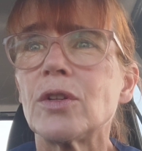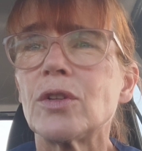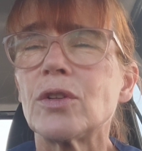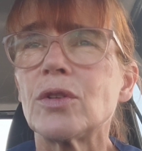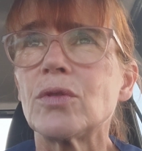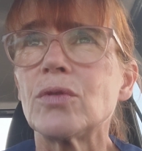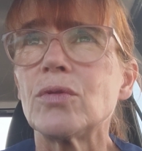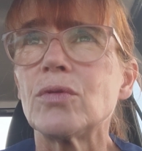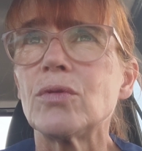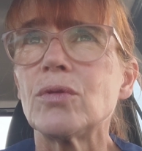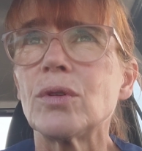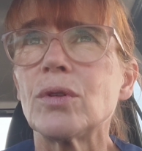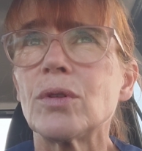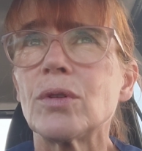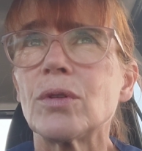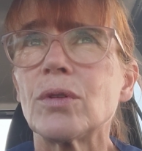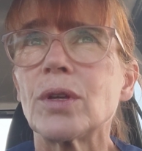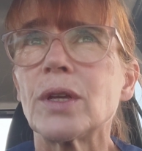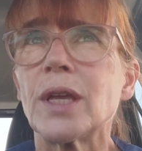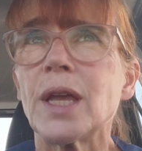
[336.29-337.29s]

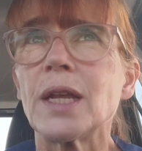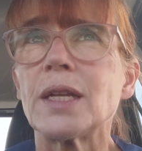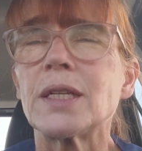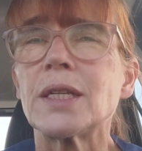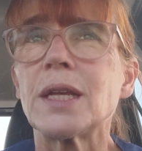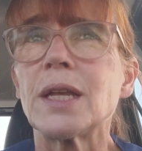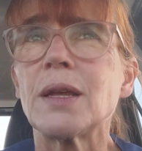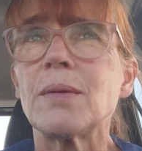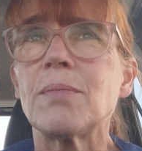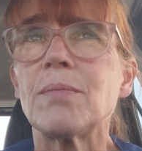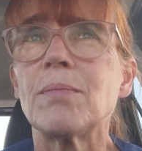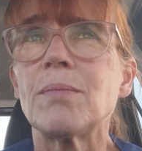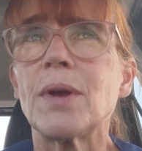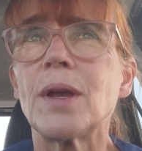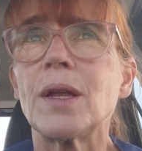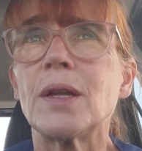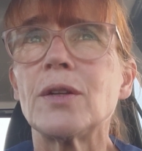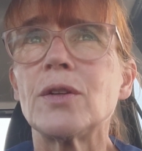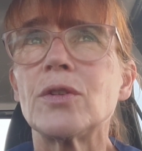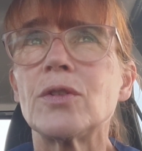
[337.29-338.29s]
to get him
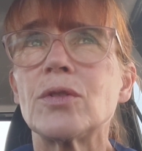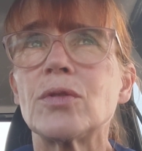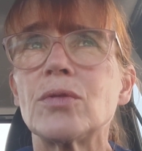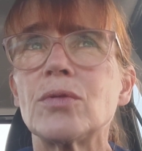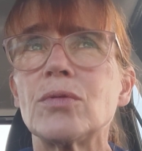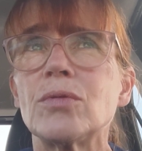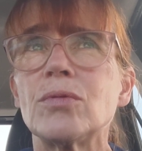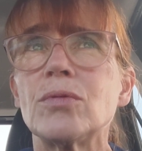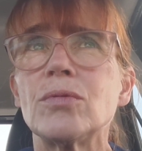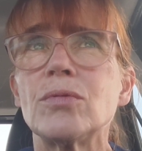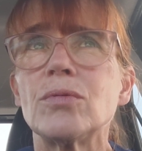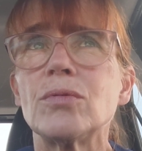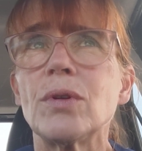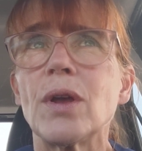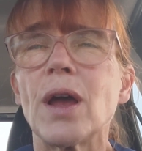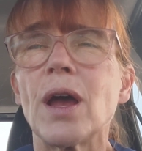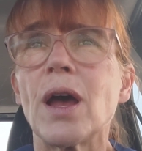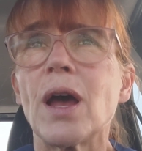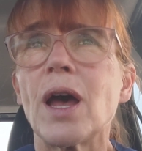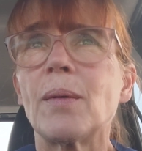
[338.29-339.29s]
and to
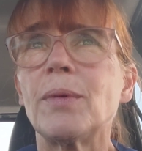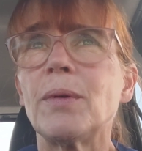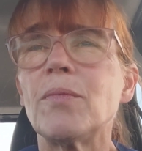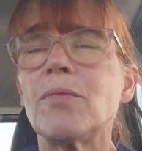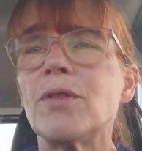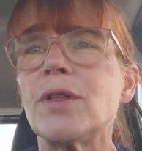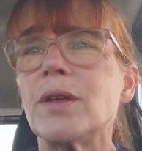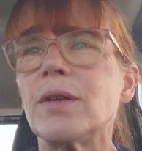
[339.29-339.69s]
harm him.